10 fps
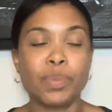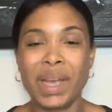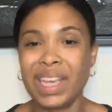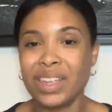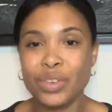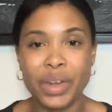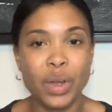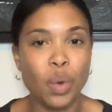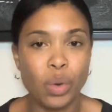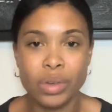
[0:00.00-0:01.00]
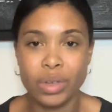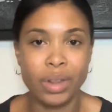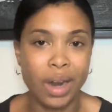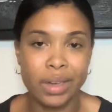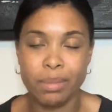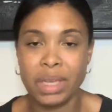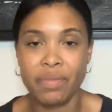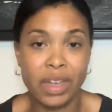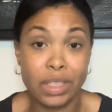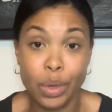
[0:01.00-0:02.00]
my kids are getting older, so a lot of times they
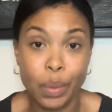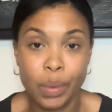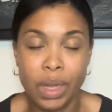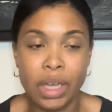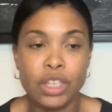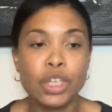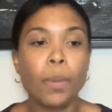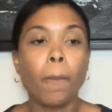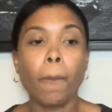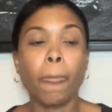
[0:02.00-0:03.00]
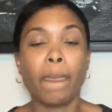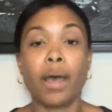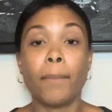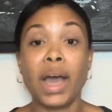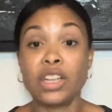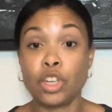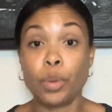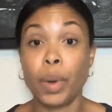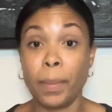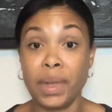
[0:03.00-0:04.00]
fix their own lunch. I
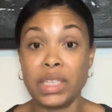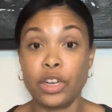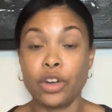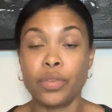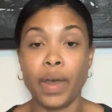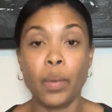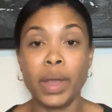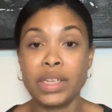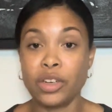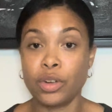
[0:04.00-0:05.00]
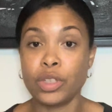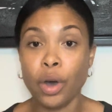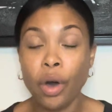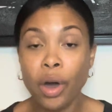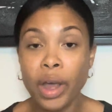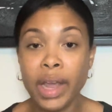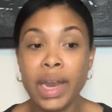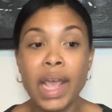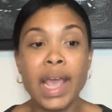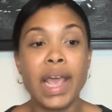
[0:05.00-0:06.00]
start prepping dinner. That way dinner is
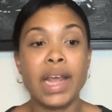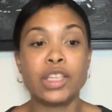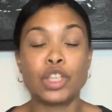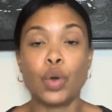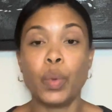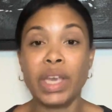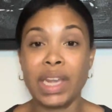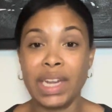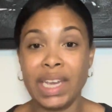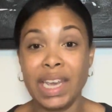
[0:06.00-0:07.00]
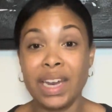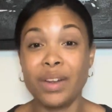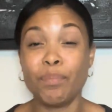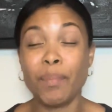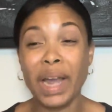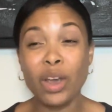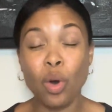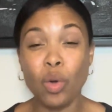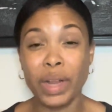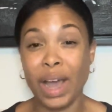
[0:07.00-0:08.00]
on, and so we can eat. My
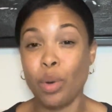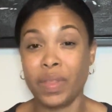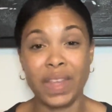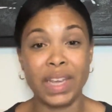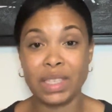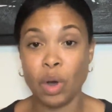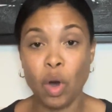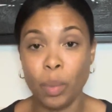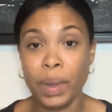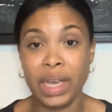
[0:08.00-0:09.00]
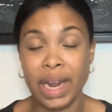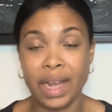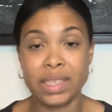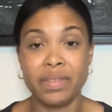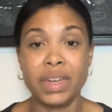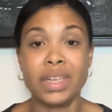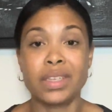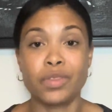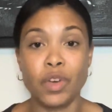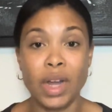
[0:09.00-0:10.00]
goal now with the kids all being in activities
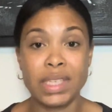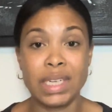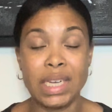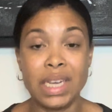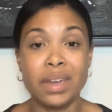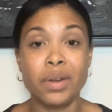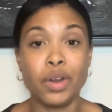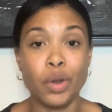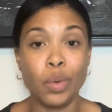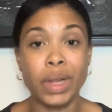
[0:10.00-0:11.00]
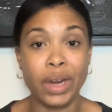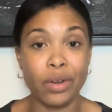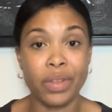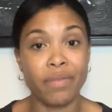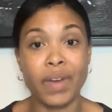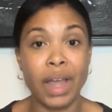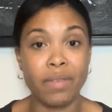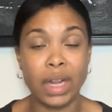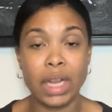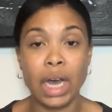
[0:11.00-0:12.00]
is for us to eat no later than 5
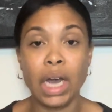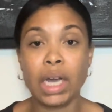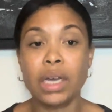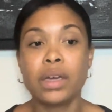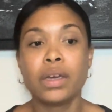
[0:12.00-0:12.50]
o'clock.